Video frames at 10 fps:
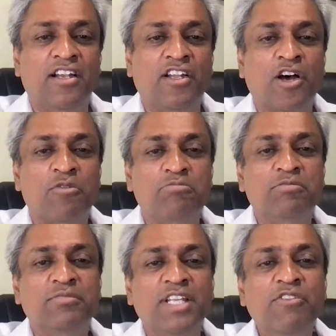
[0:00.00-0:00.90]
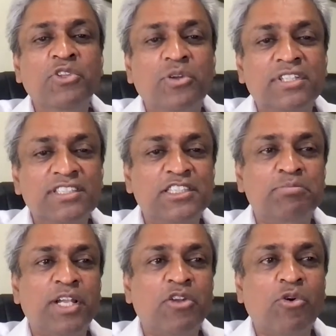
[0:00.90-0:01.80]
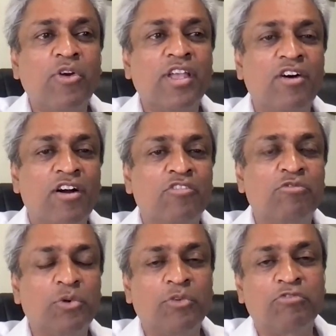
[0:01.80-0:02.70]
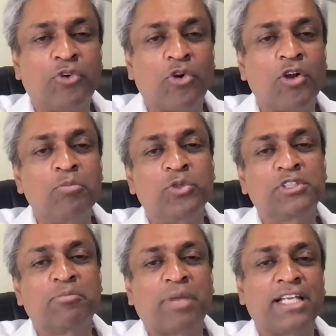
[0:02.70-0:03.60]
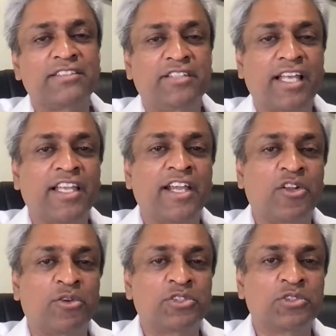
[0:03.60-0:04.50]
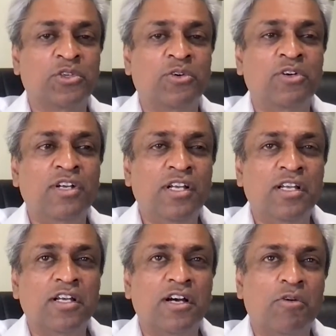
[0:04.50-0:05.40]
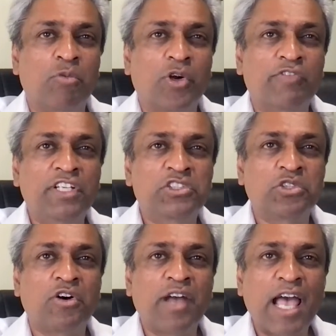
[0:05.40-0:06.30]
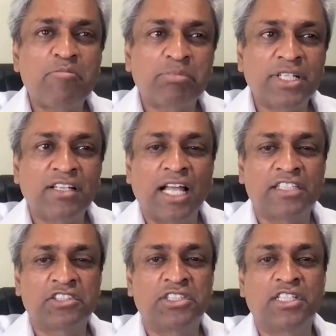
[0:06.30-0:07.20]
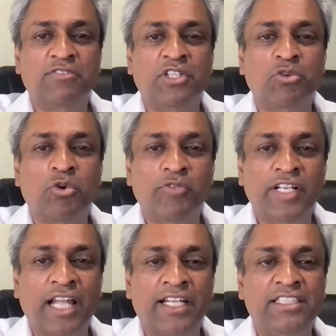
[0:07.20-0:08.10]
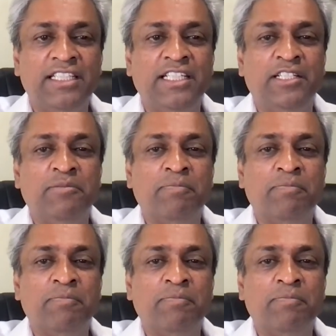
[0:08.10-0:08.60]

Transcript: Now, even though this has been going on for almost the past decade or so, what we saw happen last year with COVID-19